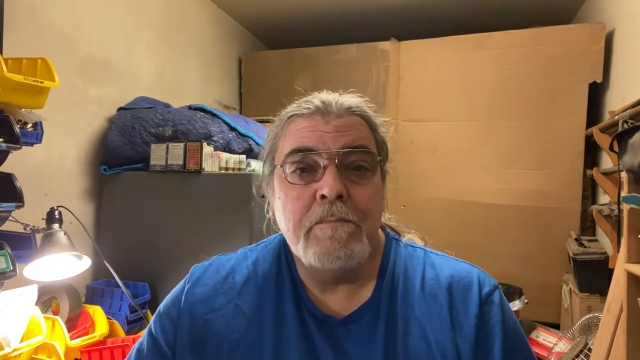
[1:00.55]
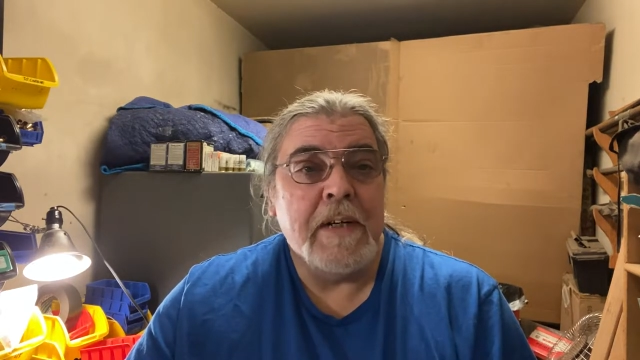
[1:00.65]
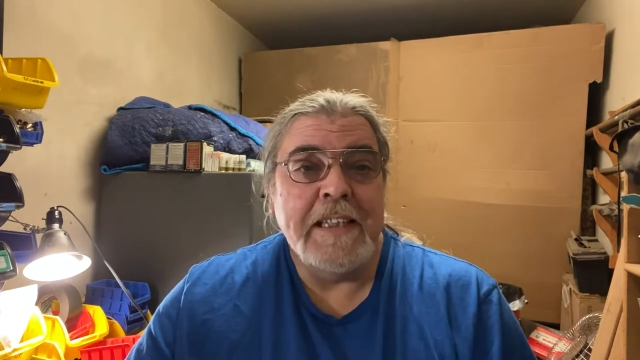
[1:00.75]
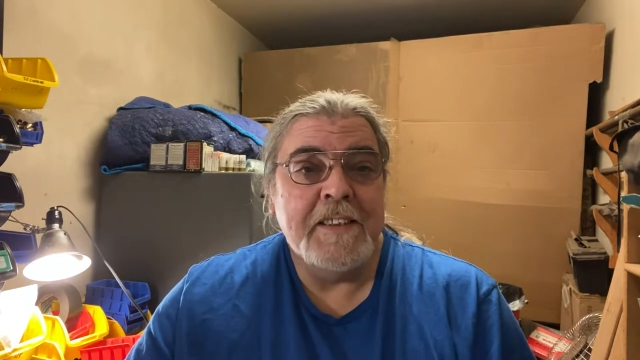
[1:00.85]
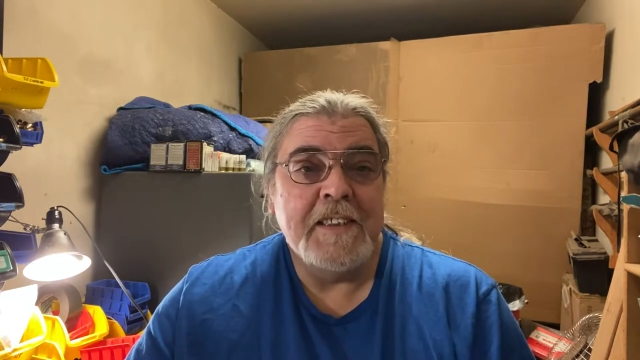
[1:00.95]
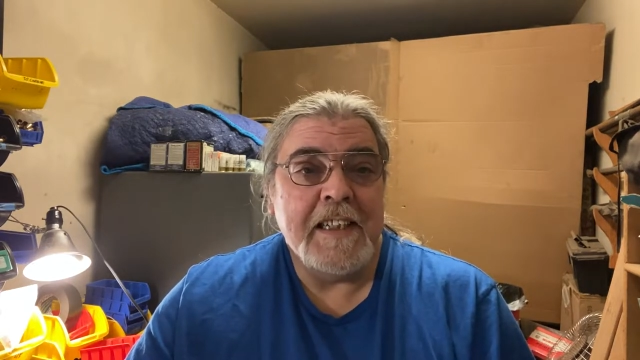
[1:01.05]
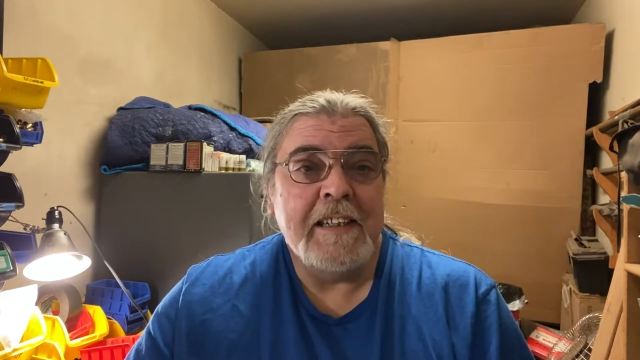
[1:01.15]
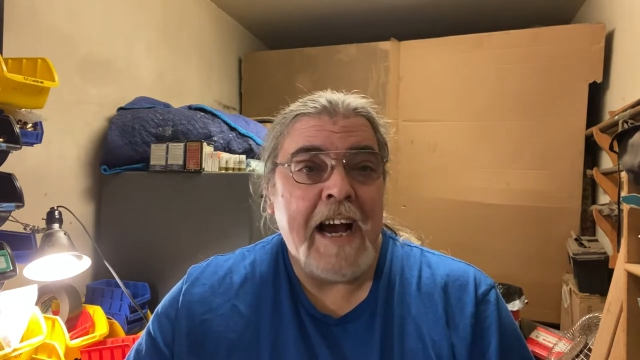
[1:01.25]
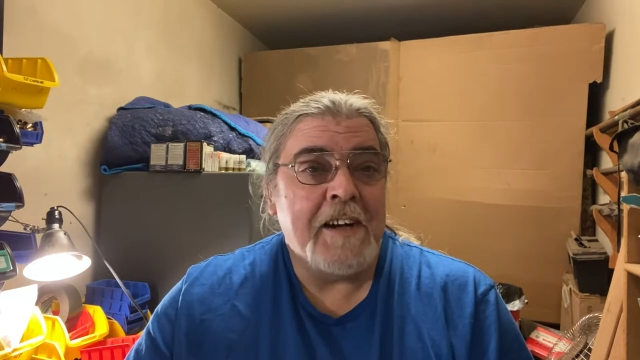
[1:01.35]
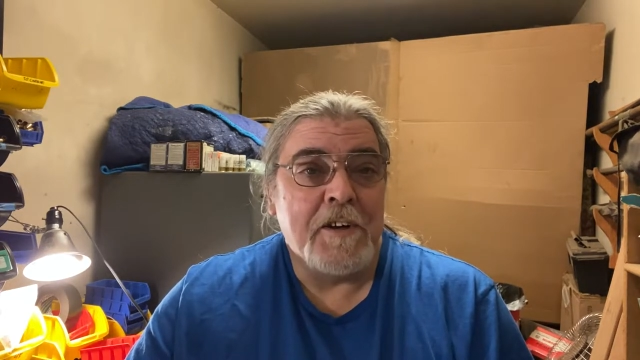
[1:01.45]
Rain City
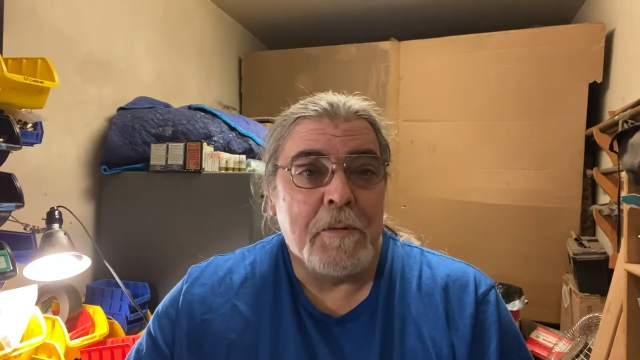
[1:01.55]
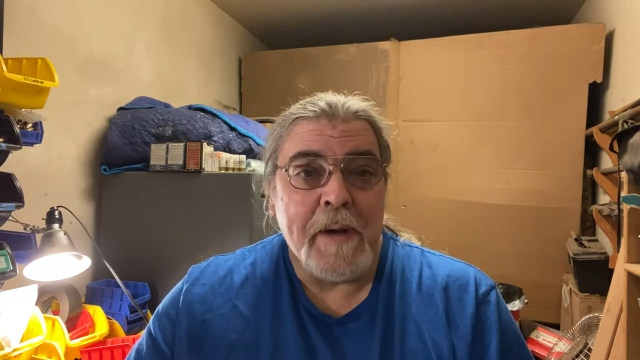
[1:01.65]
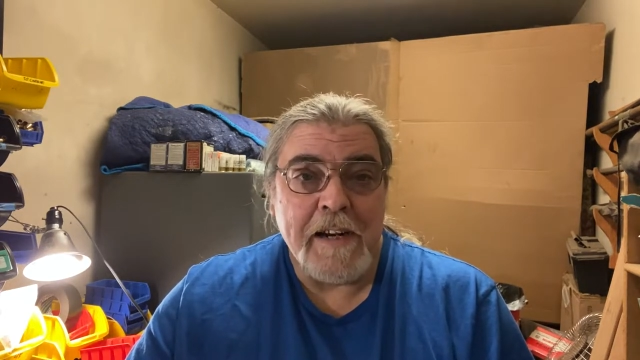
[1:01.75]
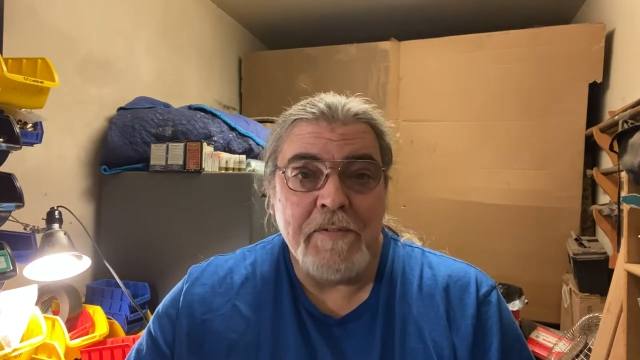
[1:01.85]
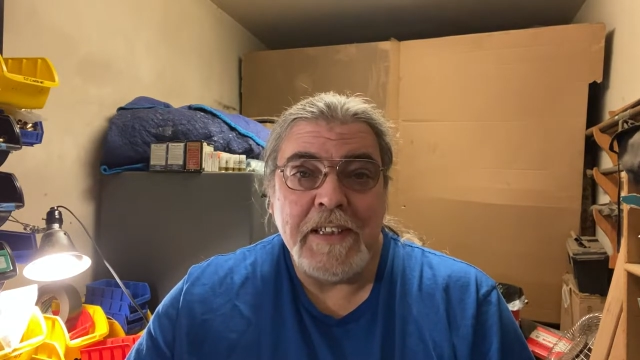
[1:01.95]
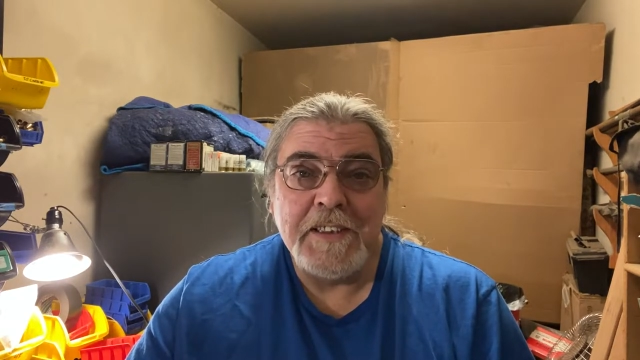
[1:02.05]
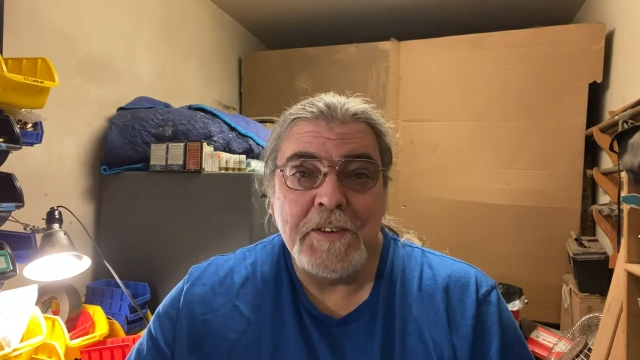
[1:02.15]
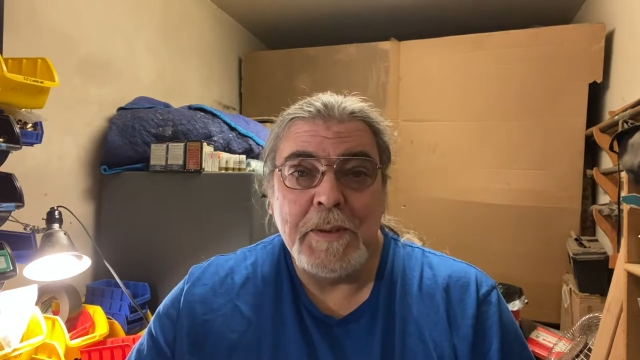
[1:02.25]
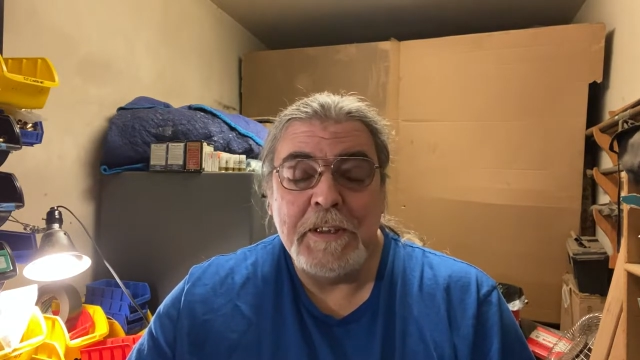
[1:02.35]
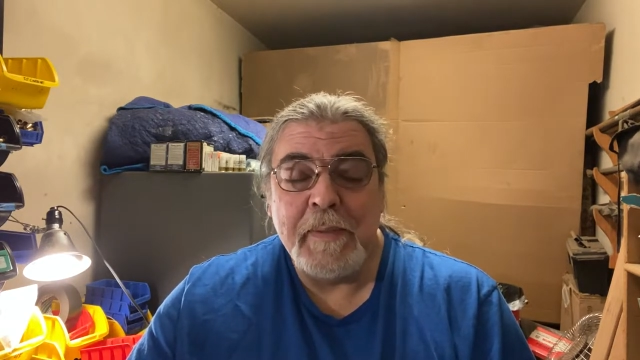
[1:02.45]
Tactical
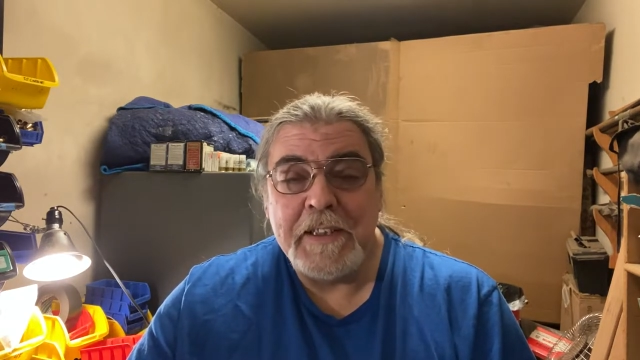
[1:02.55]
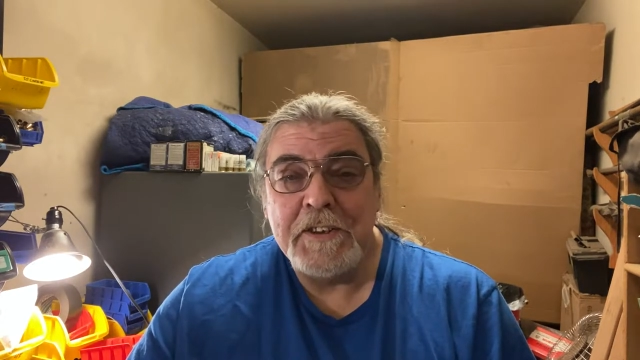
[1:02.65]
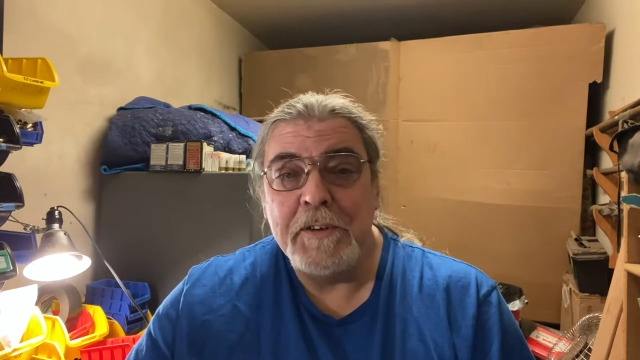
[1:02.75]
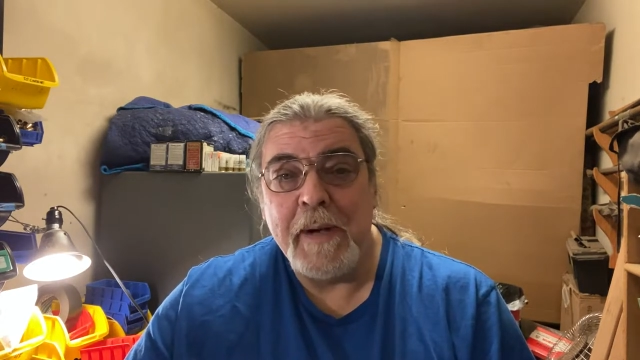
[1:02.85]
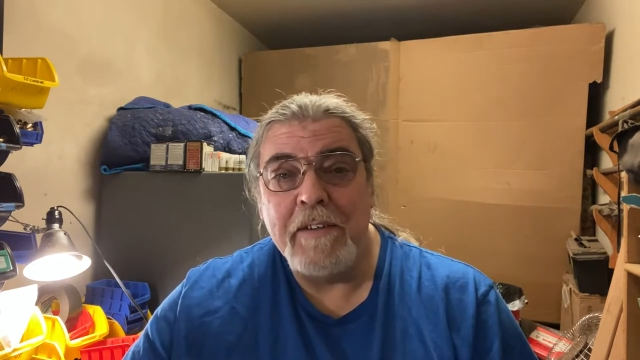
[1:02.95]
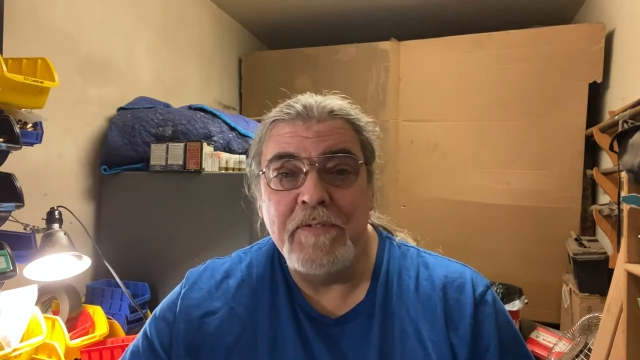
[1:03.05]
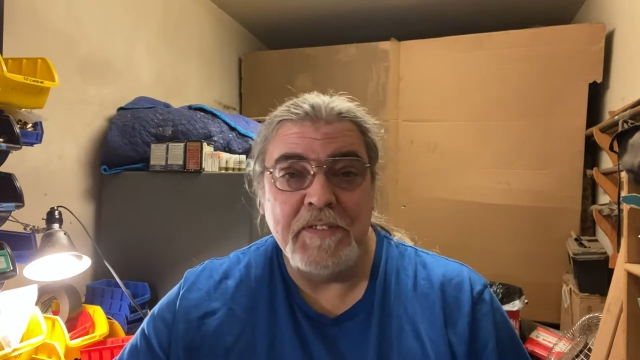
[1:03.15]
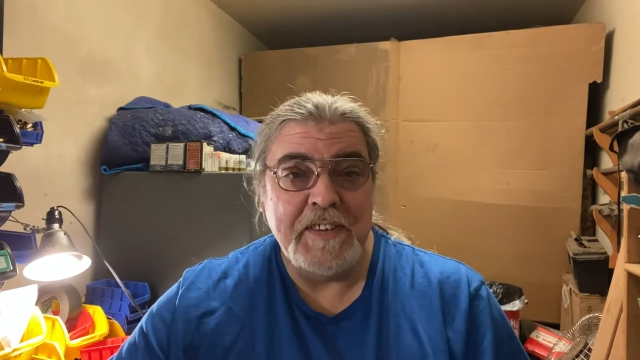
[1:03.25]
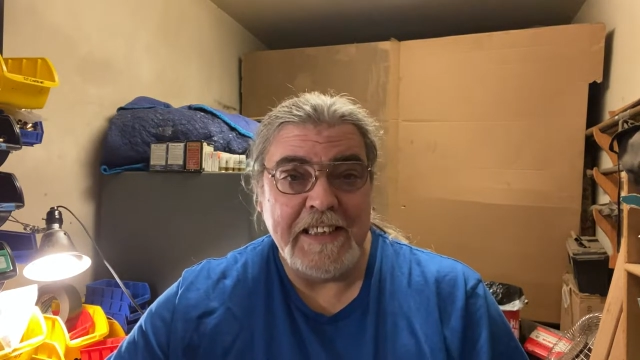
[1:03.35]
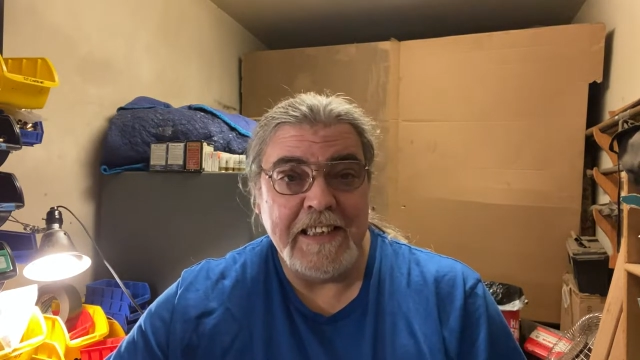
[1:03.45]
benefits, which amounts to about
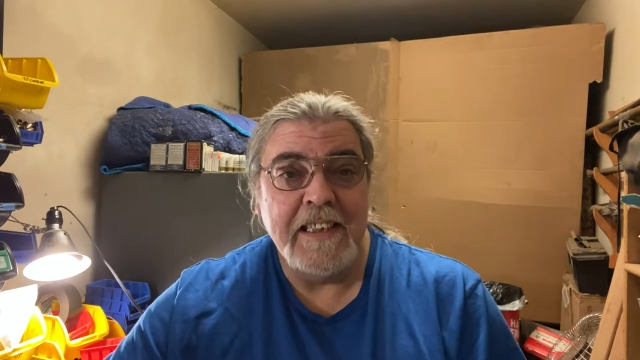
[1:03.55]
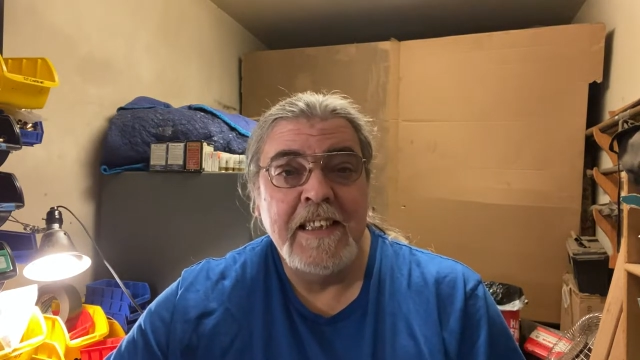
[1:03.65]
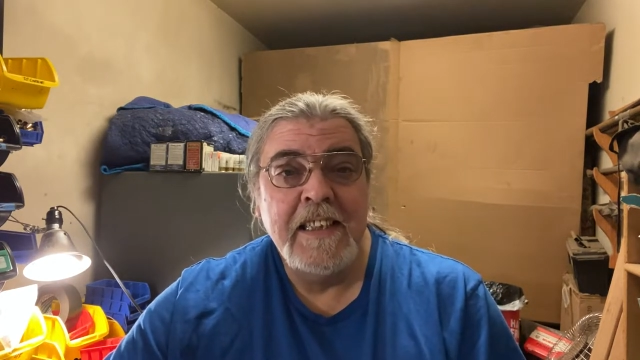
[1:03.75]
15%